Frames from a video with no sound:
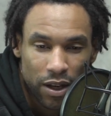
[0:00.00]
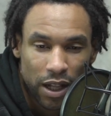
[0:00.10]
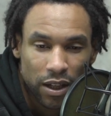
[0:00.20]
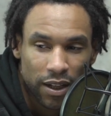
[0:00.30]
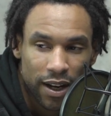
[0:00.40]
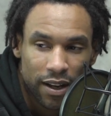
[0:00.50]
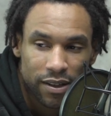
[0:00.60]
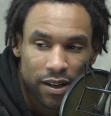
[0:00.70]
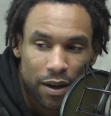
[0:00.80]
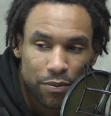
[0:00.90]
looked at it
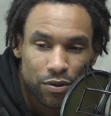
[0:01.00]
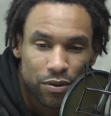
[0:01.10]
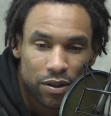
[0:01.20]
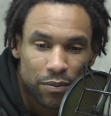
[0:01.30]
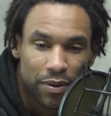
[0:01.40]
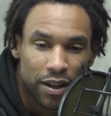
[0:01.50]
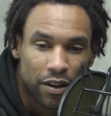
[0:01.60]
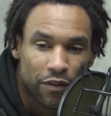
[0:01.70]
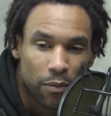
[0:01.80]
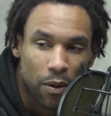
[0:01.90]
as an opportunity to be
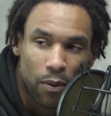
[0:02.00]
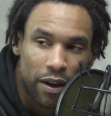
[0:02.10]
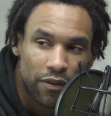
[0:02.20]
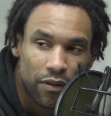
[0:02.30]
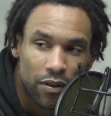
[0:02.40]
there for my wife